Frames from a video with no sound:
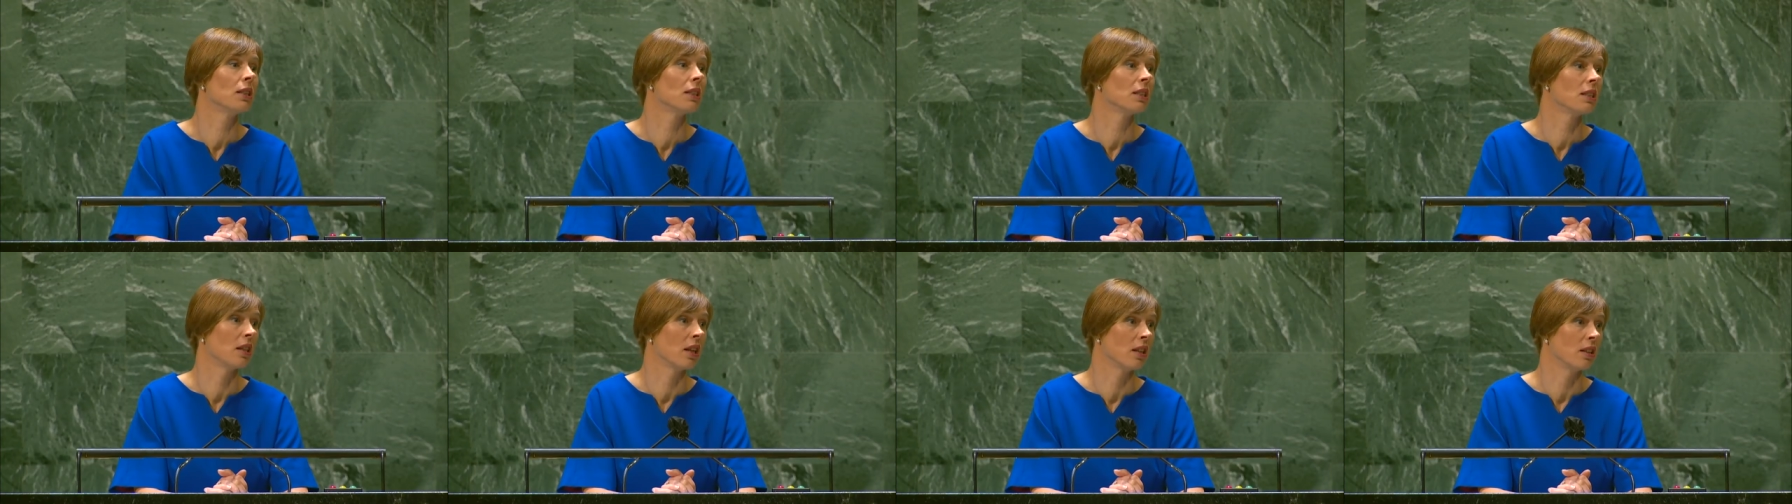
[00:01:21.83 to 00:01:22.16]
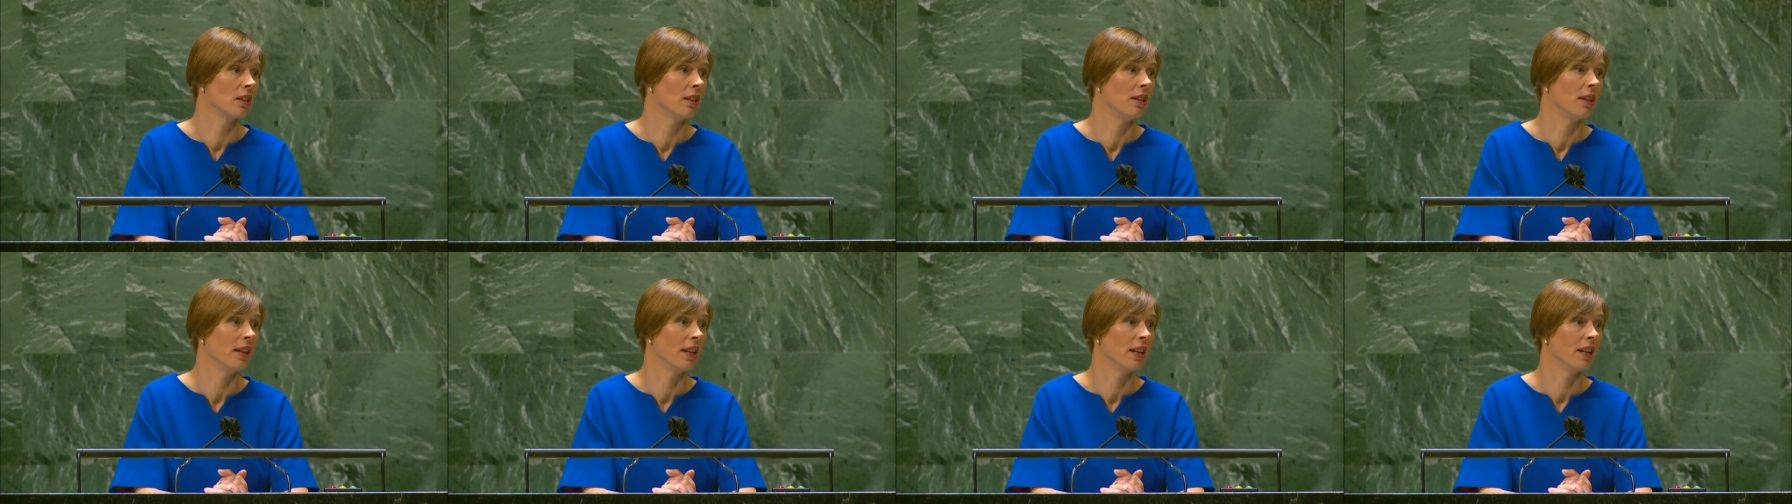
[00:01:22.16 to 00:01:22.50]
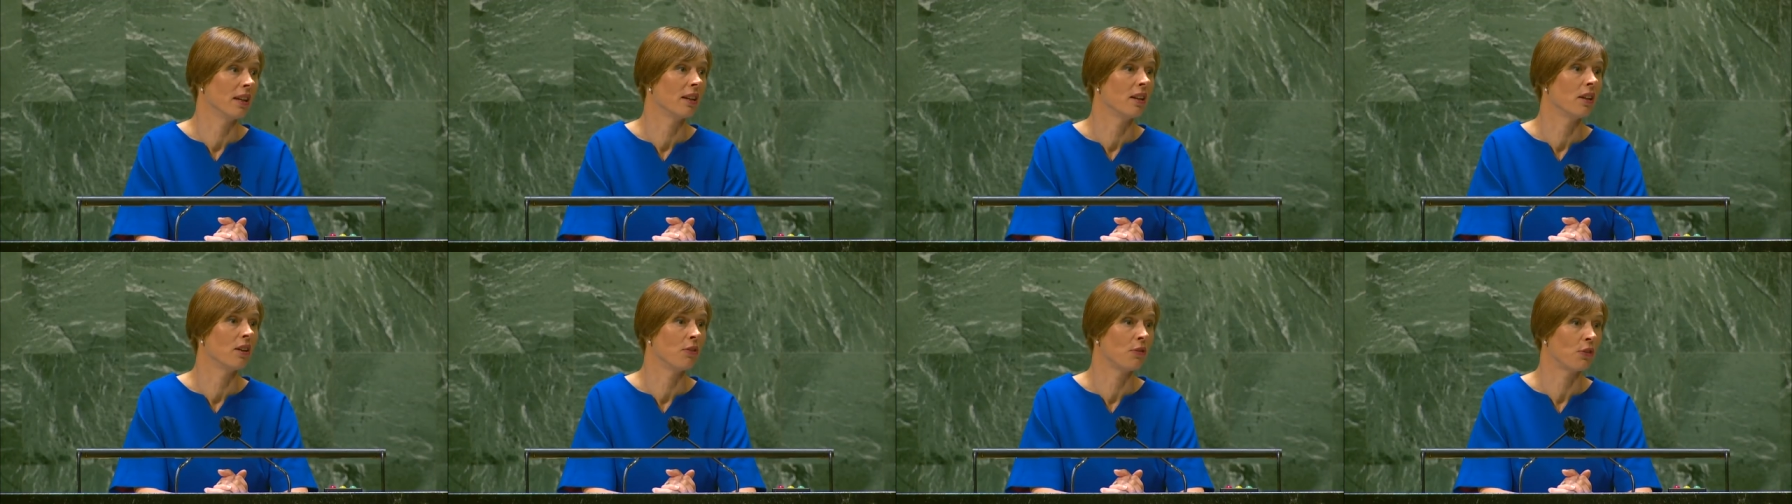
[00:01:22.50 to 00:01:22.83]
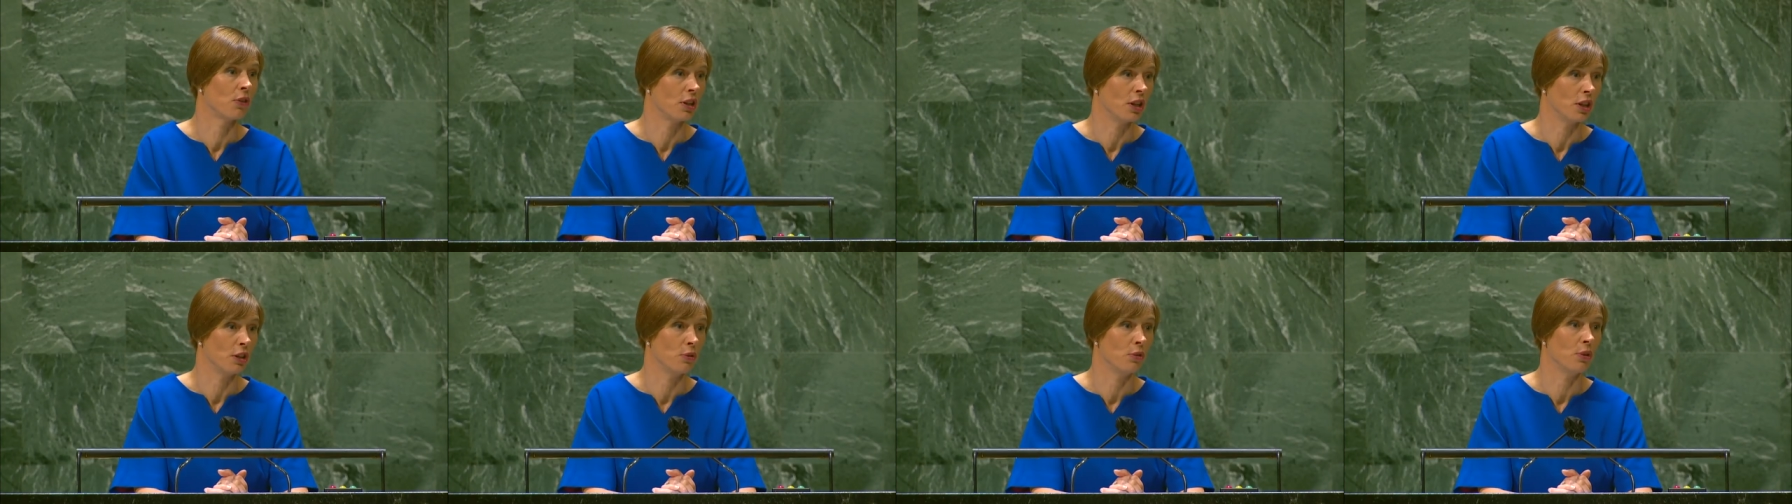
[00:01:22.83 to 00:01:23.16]
suddenly
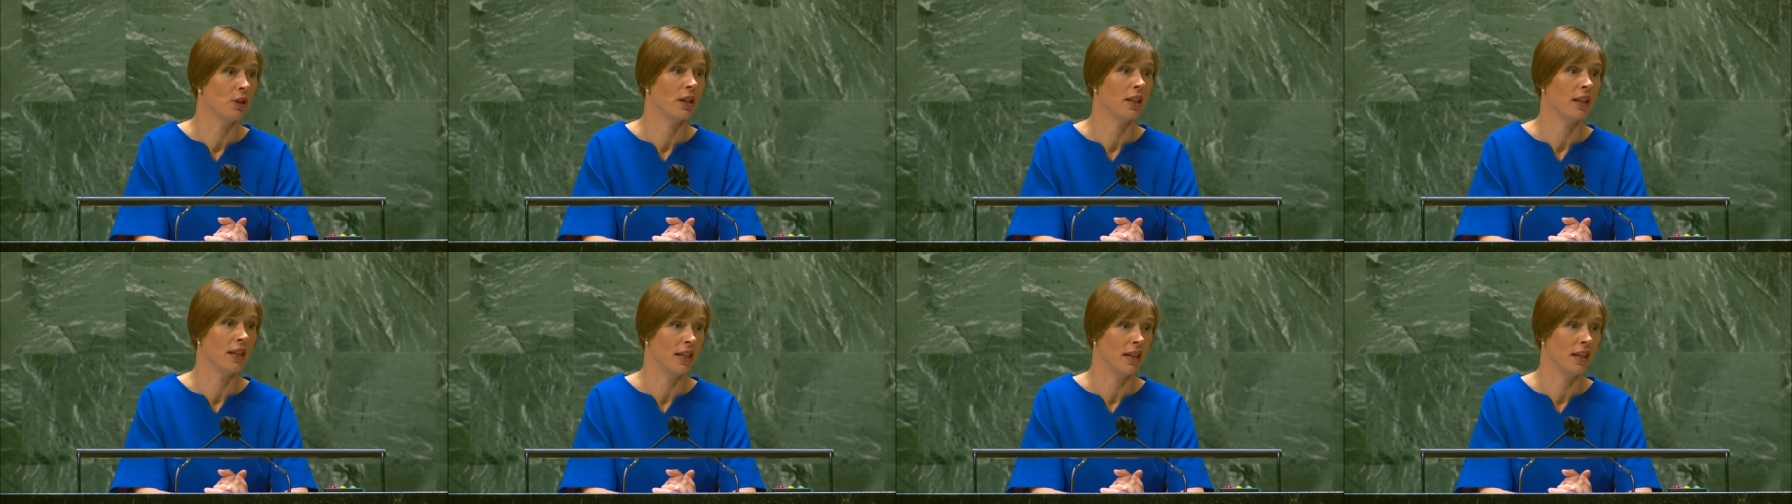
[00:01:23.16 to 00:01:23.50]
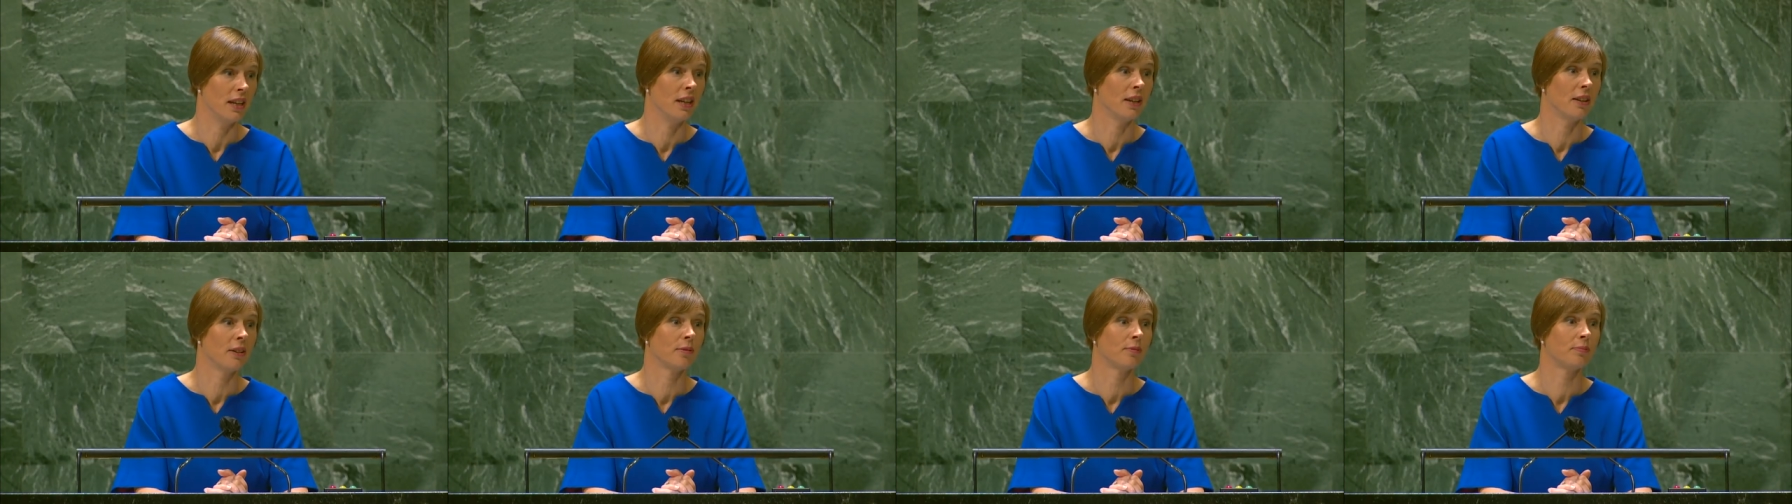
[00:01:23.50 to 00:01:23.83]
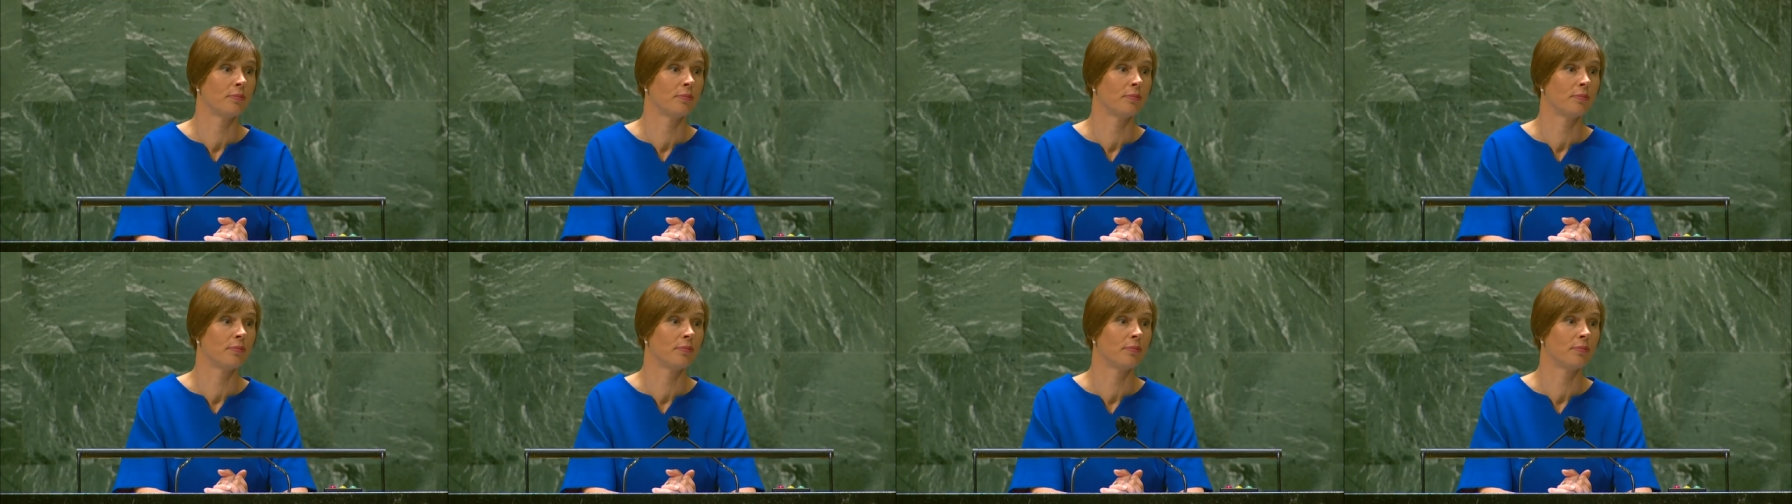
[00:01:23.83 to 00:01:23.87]
thrown in.